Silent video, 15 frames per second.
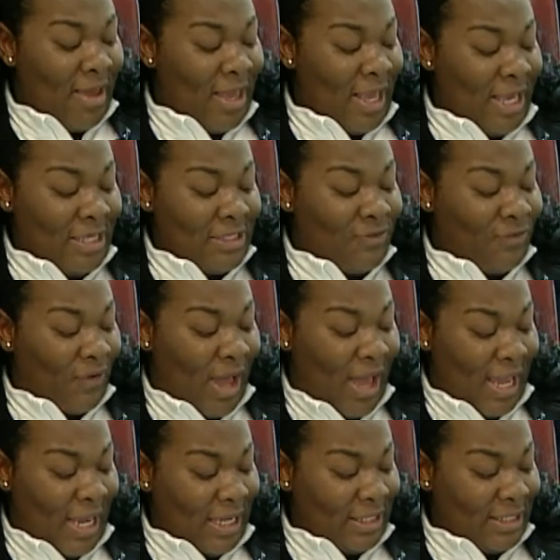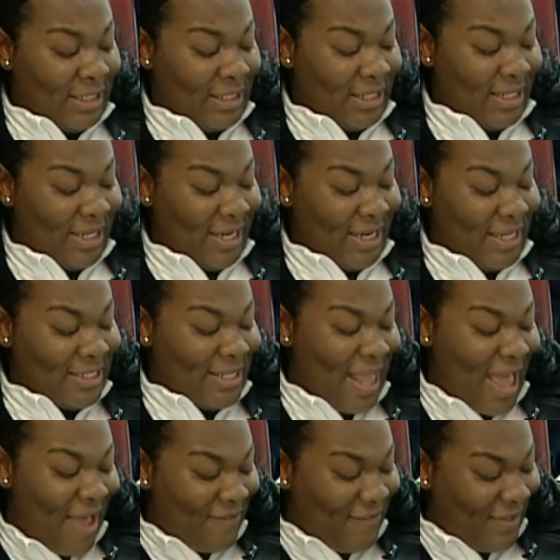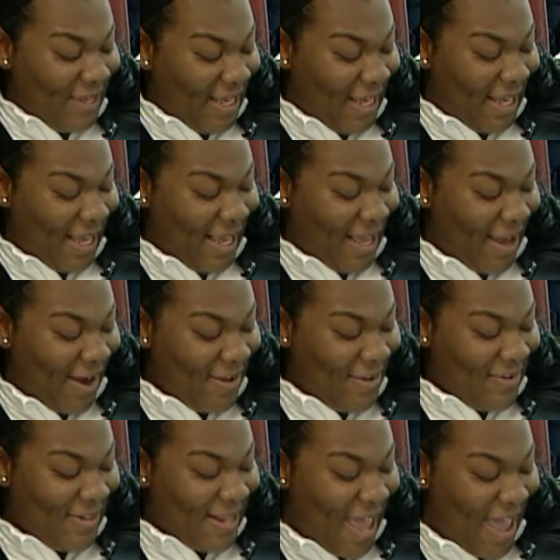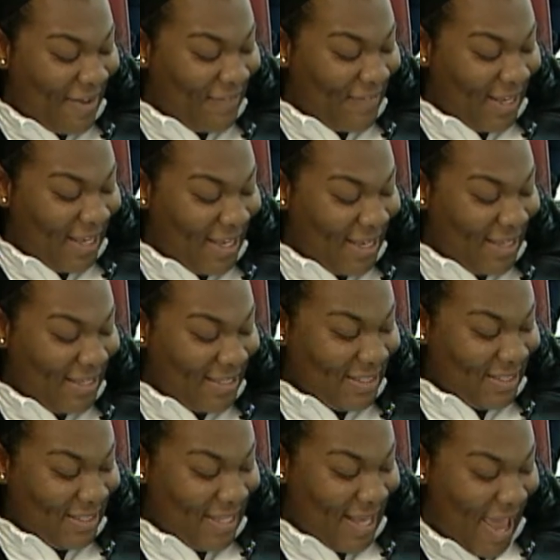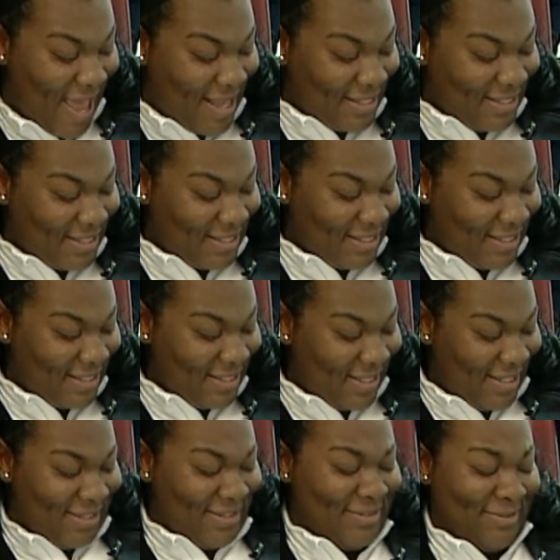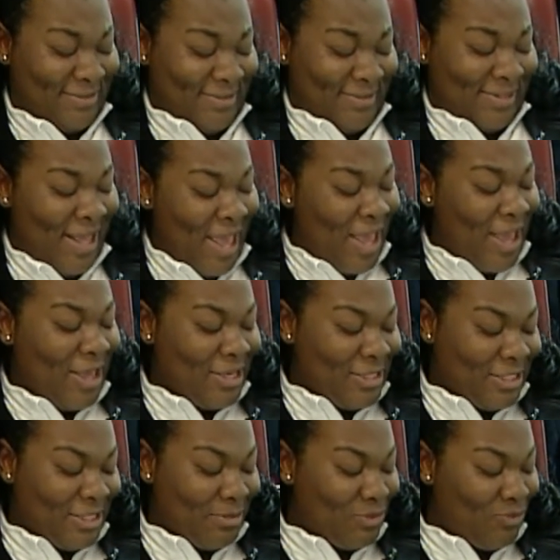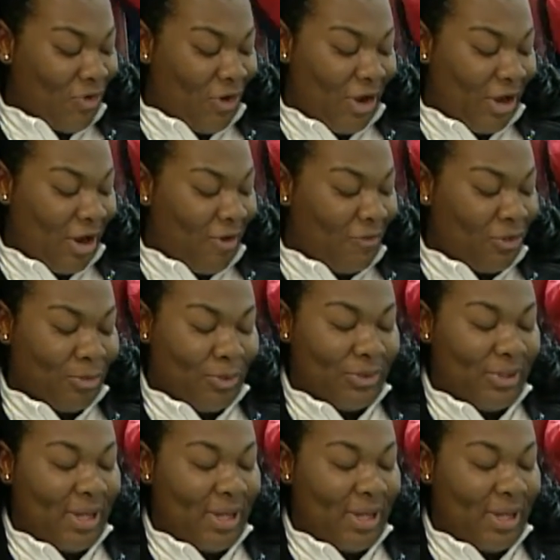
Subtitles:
He's fine and he's laughing. Are you laughing? Yes. He seems very comfortable